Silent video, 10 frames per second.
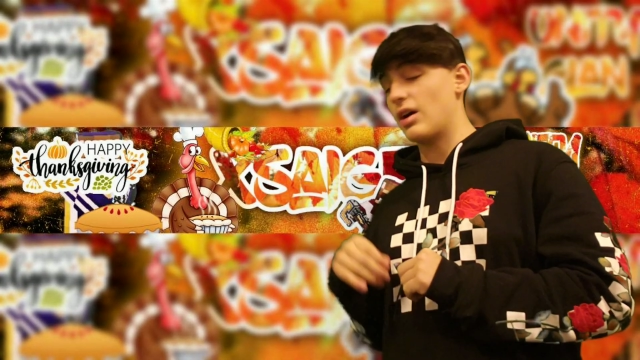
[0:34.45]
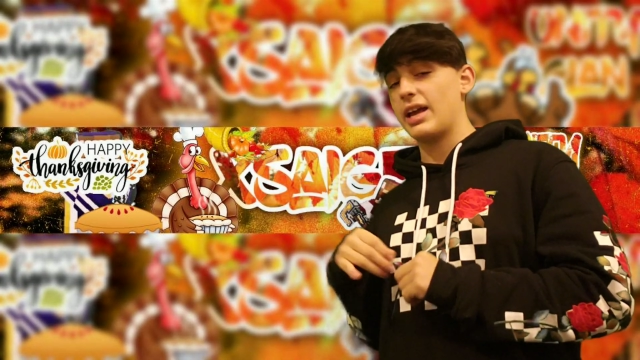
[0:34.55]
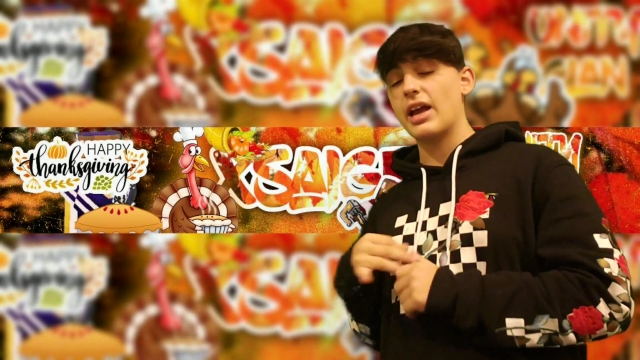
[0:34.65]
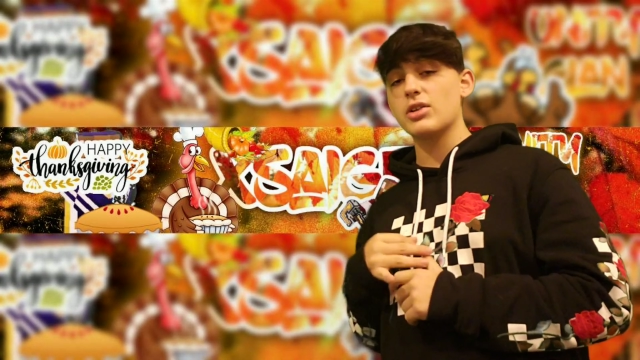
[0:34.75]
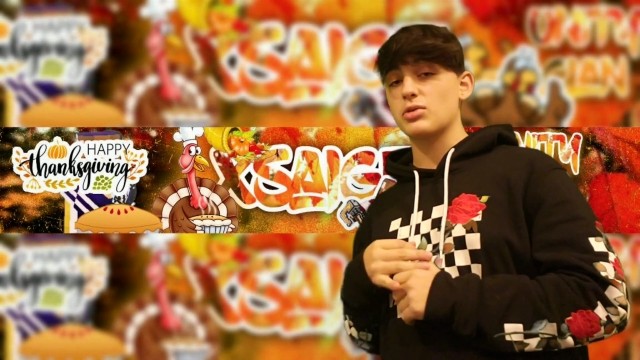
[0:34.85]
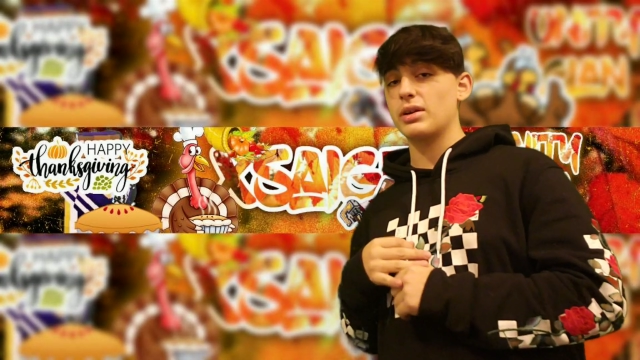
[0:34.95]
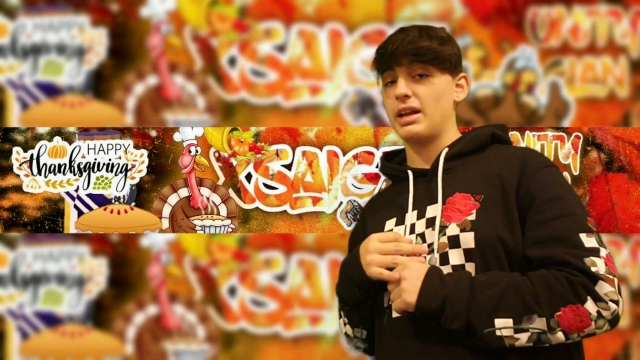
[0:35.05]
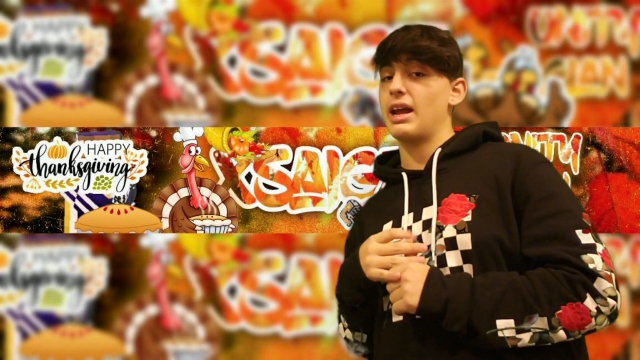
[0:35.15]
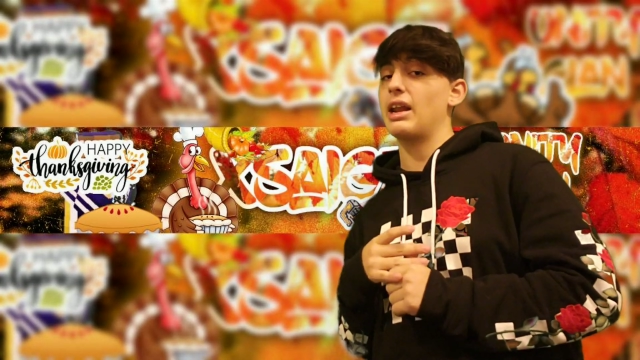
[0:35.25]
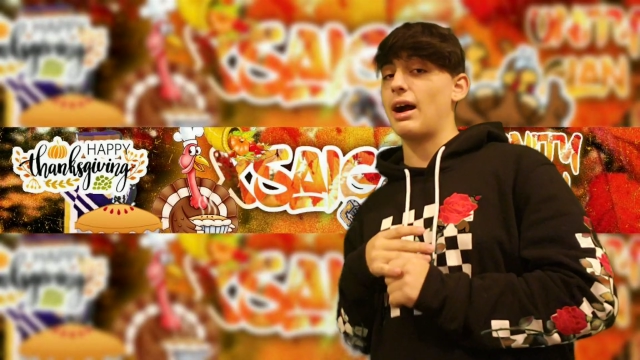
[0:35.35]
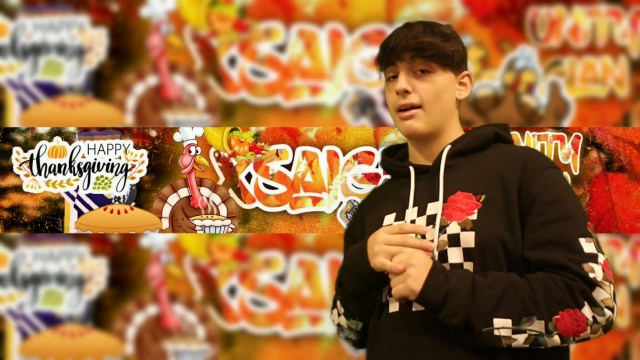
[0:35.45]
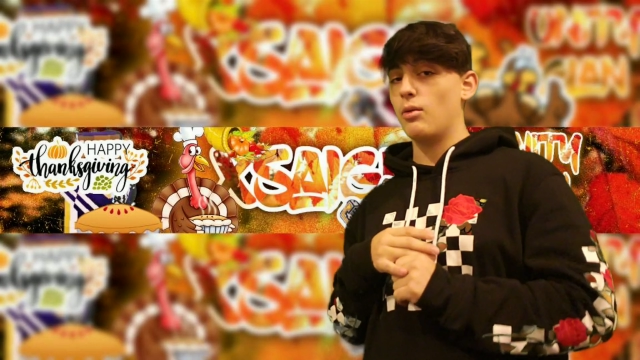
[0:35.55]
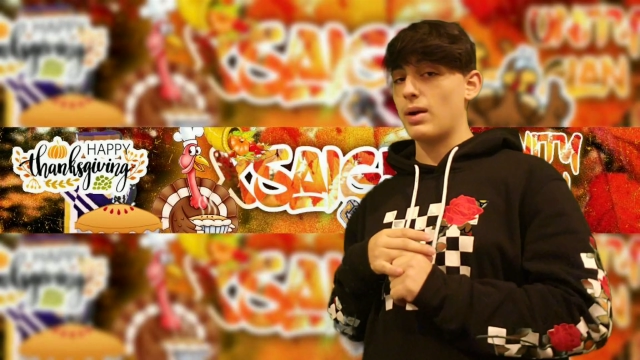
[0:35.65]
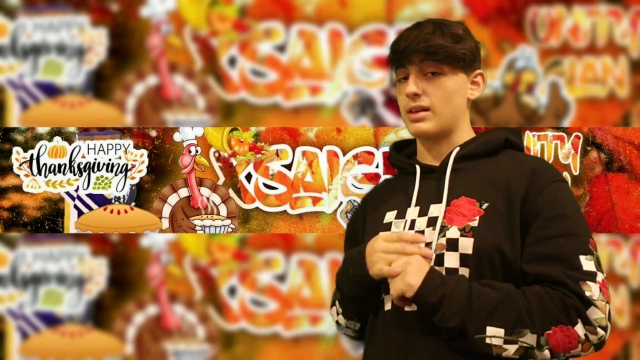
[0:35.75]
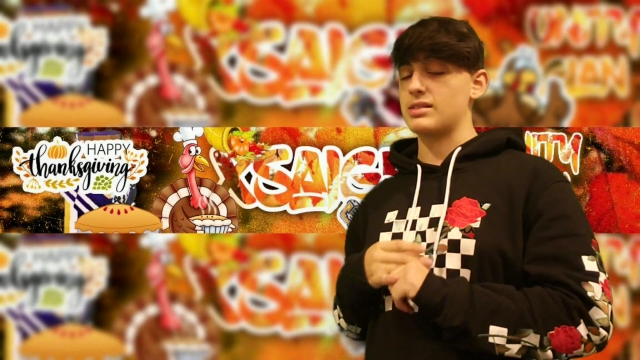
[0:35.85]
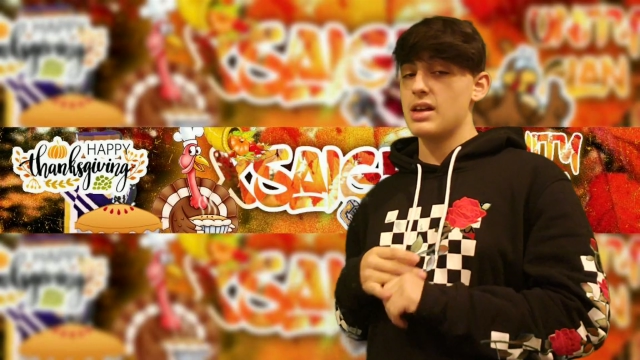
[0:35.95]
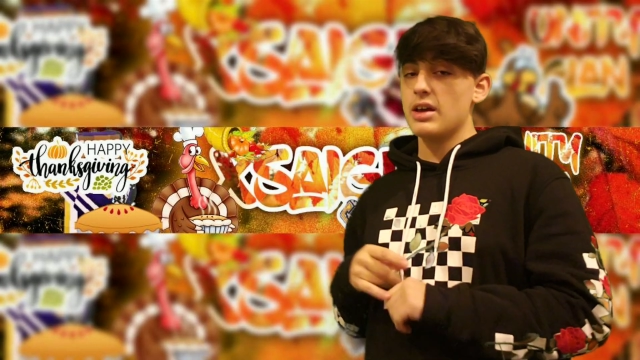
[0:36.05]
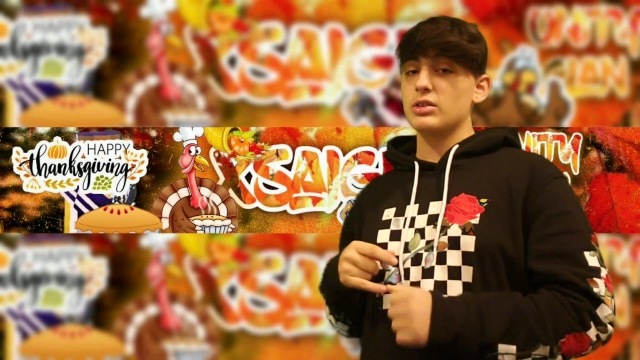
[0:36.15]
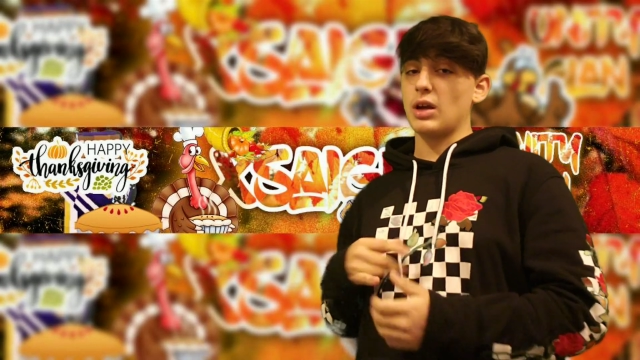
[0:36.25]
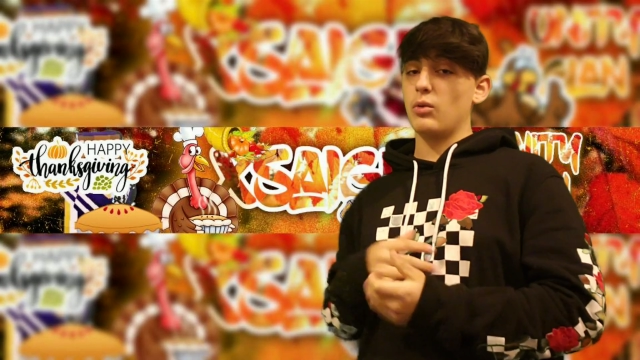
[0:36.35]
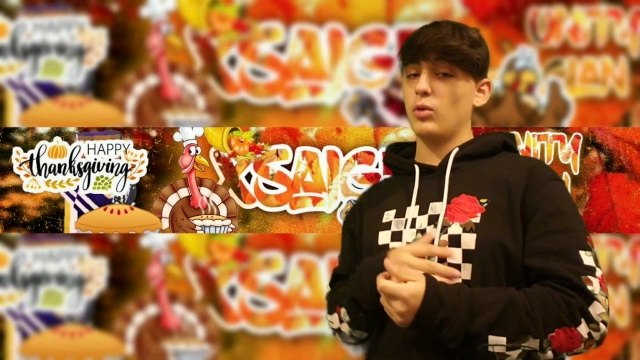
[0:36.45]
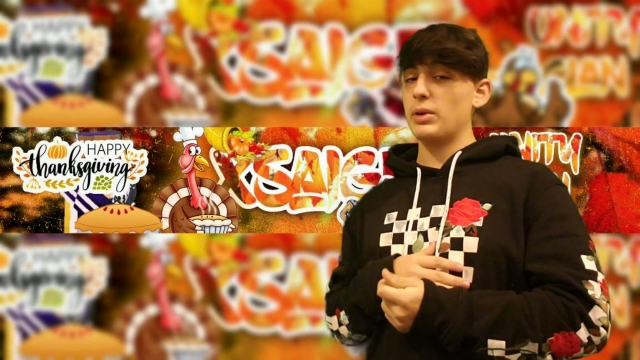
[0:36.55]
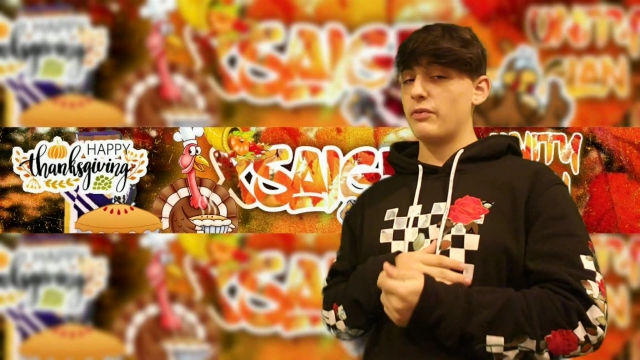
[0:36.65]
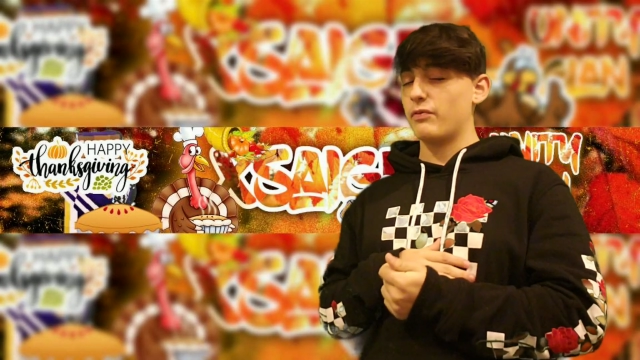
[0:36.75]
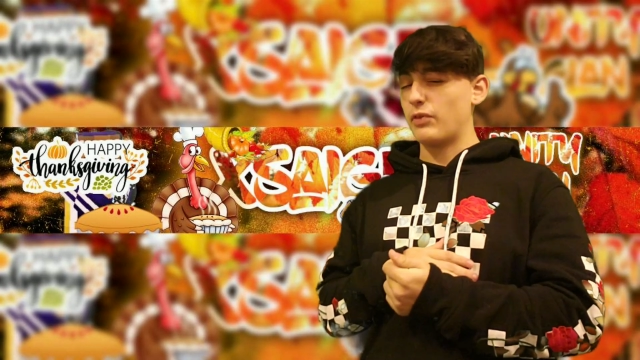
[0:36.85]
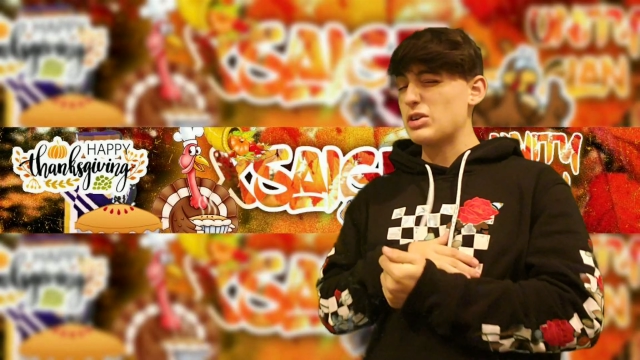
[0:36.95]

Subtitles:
on Android and iOS. So I'll be